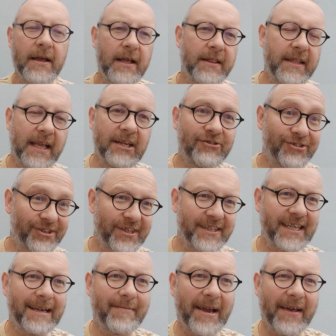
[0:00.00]
The interesting
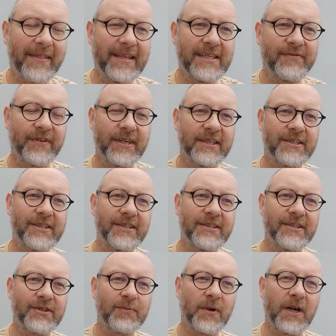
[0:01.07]
thing about these verses
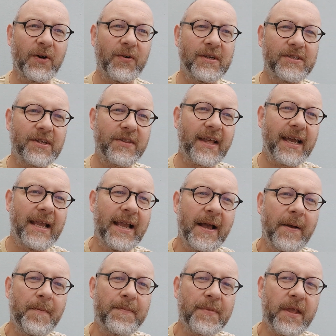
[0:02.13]
as well is that they
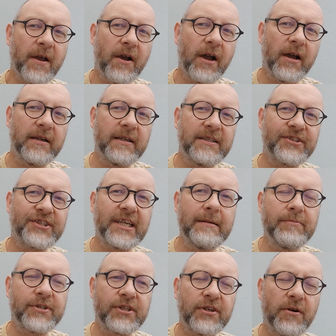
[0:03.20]

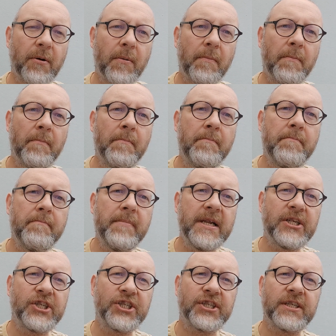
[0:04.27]
seem to
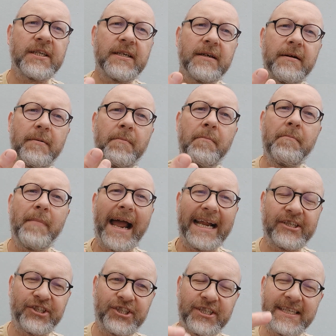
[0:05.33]
mash
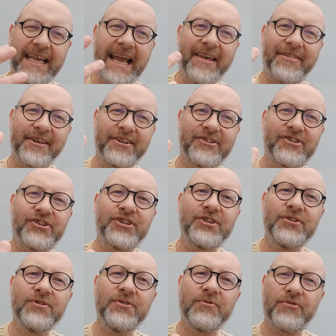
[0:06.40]
together
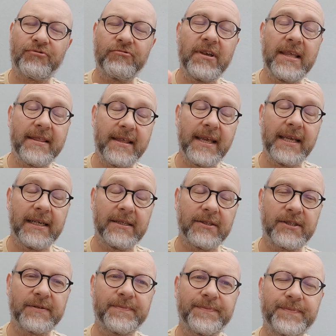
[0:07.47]
three things.